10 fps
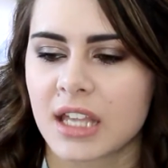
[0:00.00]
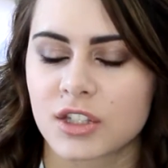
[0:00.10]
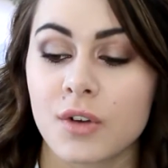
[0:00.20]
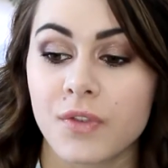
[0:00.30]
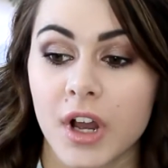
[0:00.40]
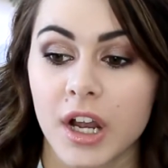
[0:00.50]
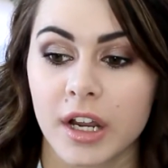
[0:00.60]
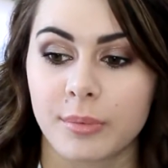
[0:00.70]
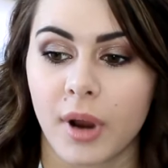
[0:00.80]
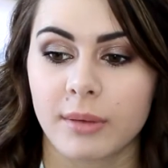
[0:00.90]
so
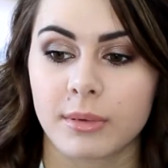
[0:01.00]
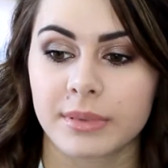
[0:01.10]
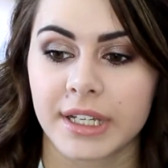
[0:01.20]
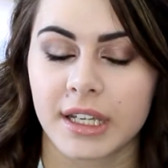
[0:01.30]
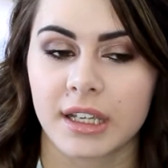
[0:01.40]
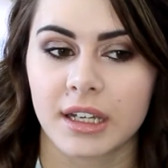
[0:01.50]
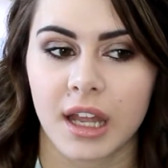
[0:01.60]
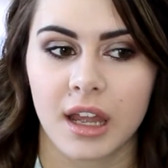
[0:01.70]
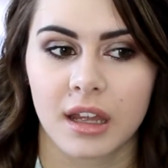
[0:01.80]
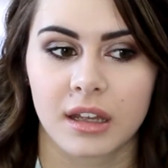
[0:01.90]
far probably,
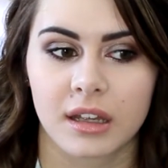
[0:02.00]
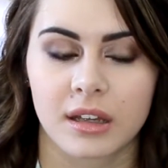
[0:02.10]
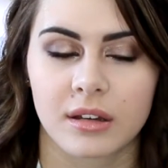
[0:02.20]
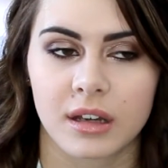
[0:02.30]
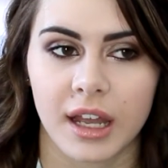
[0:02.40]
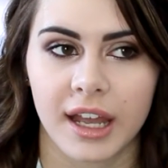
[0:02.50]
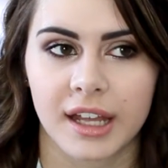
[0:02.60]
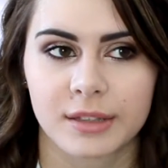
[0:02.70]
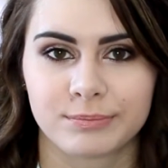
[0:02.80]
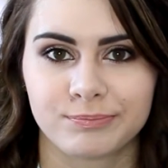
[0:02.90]

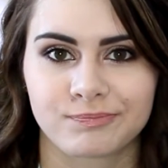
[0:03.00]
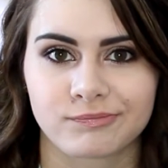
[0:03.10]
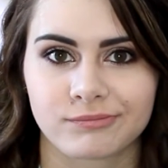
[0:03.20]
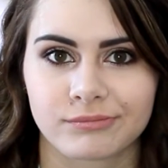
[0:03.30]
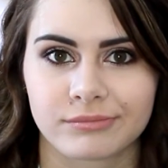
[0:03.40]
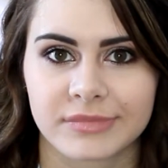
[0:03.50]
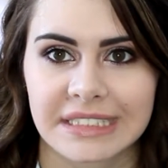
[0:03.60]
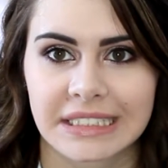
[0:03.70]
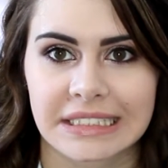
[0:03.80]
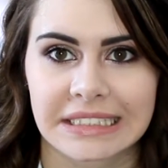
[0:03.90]
I
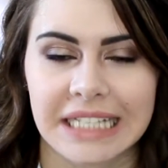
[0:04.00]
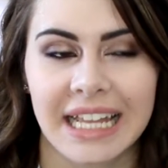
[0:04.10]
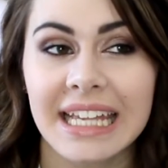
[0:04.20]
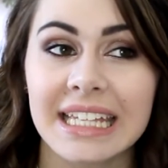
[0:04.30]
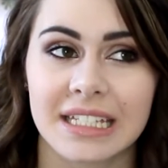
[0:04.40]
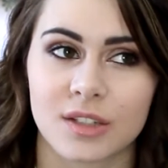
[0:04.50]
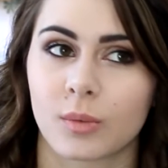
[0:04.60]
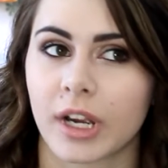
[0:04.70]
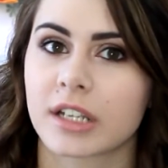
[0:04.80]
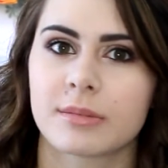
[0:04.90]
like Get to
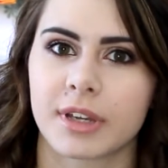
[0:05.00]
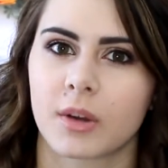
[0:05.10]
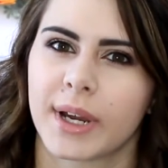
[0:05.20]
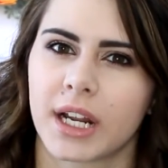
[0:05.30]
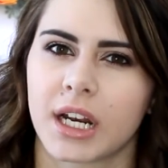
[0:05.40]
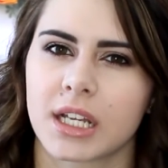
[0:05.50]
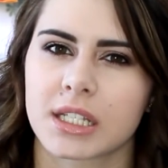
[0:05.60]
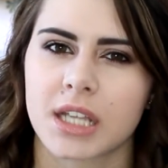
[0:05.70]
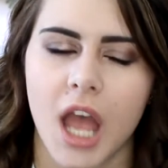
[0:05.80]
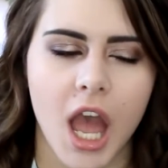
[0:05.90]
Work, to be quite
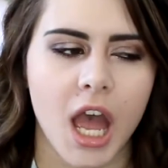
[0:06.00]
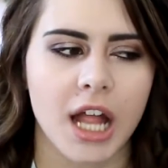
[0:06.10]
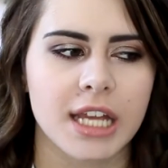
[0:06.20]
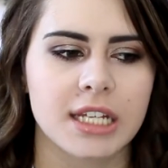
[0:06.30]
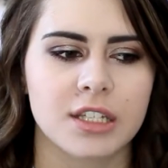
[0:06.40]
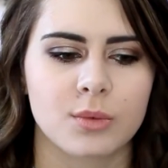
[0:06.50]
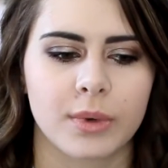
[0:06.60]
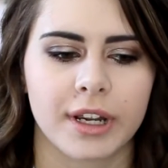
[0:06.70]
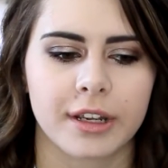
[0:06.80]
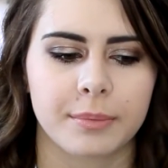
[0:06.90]
honest. I like Get to
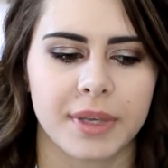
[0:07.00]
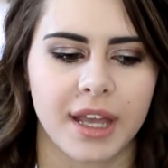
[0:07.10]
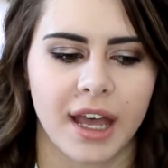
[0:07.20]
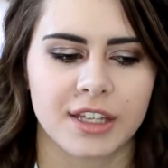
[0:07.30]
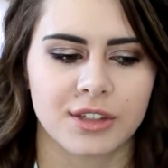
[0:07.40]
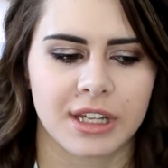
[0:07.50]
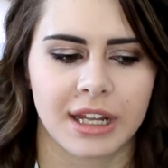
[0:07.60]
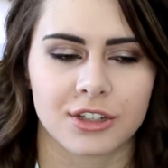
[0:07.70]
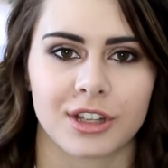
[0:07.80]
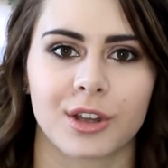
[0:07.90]
Work because you can
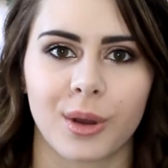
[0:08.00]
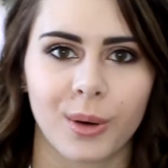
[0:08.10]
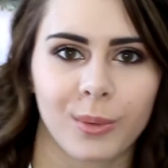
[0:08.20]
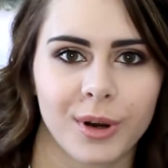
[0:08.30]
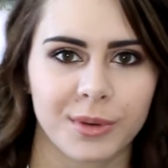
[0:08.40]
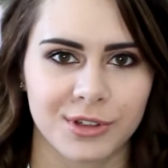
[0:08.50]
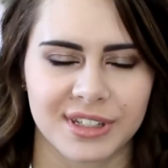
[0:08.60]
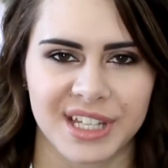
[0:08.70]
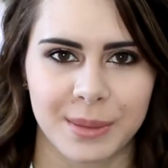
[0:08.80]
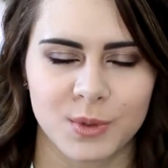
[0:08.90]
actually like go to work with your
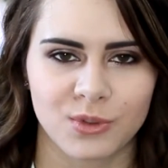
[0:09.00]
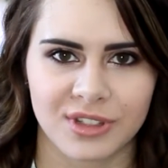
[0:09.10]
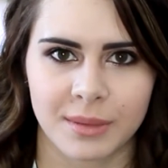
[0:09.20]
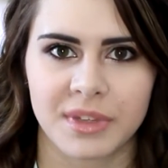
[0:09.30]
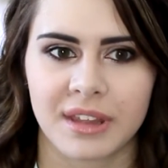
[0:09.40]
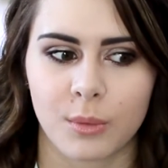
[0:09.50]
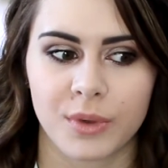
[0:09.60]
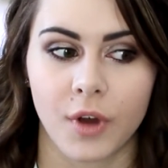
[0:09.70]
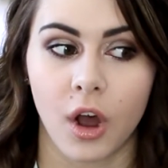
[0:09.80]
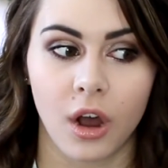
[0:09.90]
Sims, which is something like
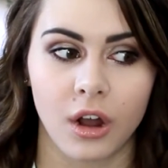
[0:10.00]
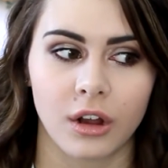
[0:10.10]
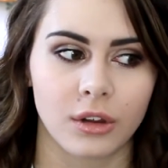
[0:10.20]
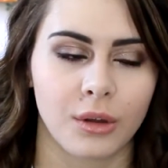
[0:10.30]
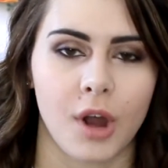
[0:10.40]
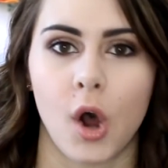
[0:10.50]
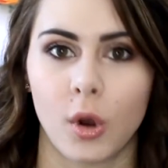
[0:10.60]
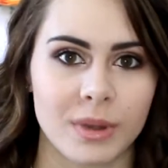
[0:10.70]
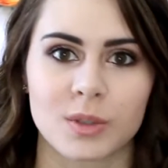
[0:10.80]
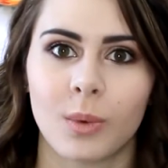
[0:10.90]
we've all
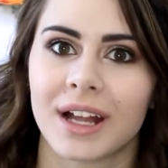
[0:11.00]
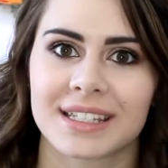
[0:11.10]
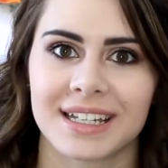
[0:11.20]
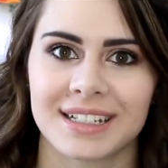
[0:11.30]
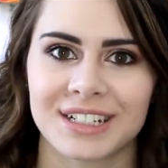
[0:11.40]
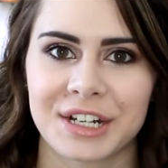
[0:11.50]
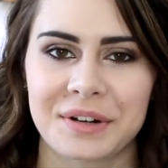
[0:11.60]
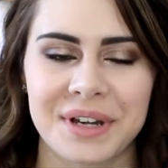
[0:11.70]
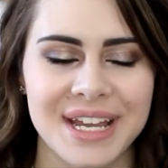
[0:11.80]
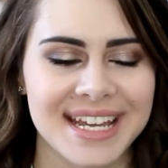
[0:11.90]
always wanted, you know?